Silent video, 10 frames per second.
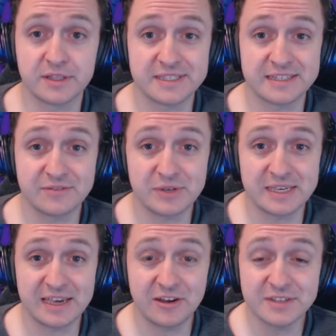Let's see if we
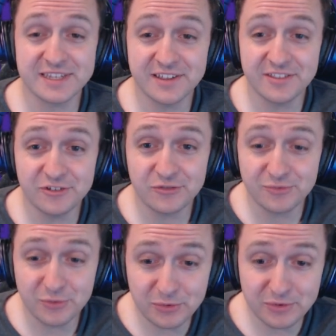can. It was another
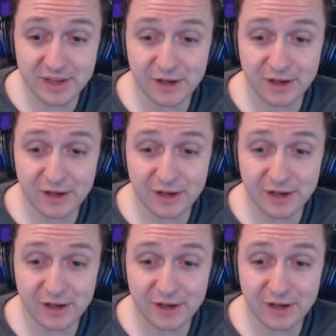draw.